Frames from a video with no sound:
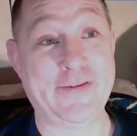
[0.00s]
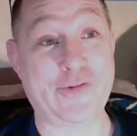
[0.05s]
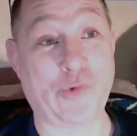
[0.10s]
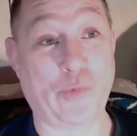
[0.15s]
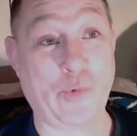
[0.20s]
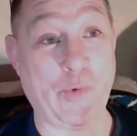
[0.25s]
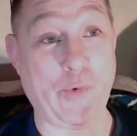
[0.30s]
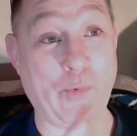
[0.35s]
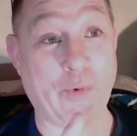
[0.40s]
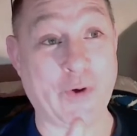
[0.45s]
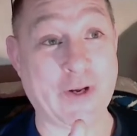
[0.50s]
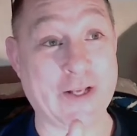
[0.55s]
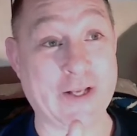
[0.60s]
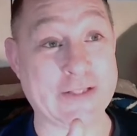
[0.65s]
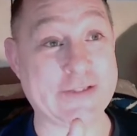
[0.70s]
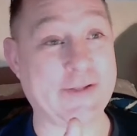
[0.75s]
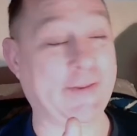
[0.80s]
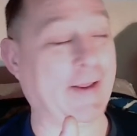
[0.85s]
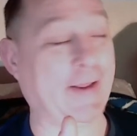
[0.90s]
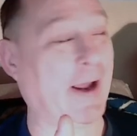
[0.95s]
So we will
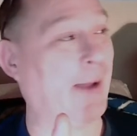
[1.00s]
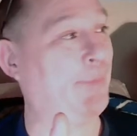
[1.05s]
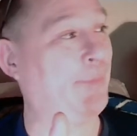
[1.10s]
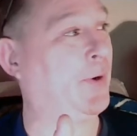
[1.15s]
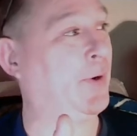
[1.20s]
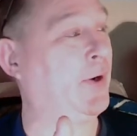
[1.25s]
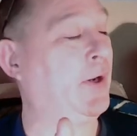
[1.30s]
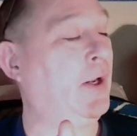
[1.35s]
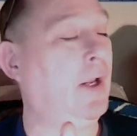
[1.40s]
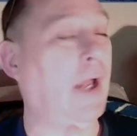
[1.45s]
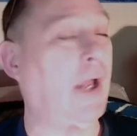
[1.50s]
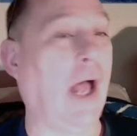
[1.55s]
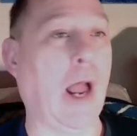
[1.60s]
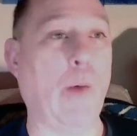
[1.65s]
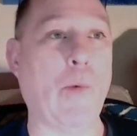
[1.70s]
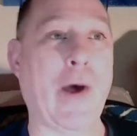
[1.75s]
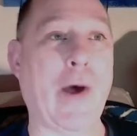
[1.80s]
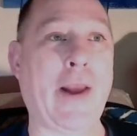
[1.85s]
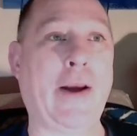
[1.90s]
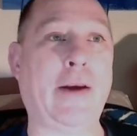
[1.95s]
get to that, but
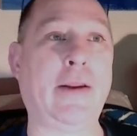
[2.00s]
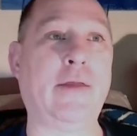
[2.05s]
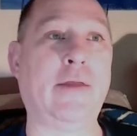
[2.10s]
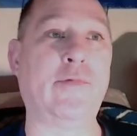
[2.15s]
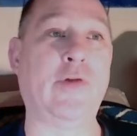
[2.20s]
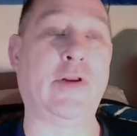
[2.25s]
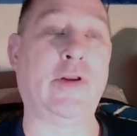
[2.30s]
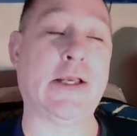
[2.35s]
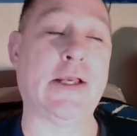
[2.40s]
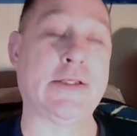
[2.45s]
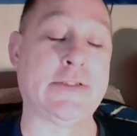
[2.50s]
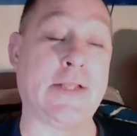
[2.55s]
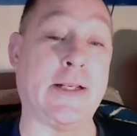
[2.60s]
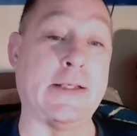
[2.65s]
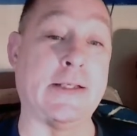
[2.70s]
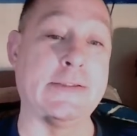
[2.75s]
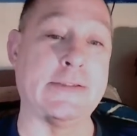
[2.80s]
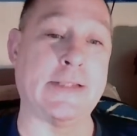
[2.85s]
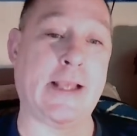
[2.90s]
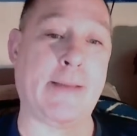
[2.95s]
I wanted to give it as an
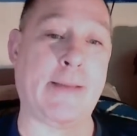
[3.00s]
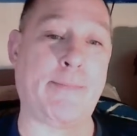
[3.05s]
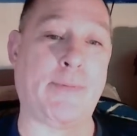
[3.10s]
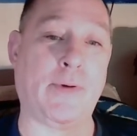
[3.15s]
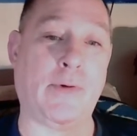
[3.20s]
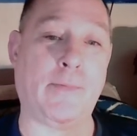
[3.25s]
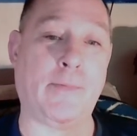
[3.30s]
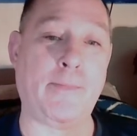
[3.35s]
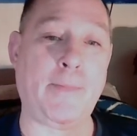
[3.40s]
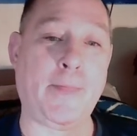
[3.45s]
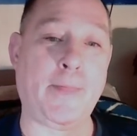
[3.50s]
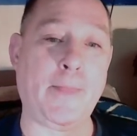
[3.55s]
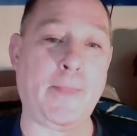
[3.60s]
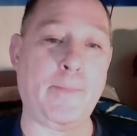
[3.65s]
example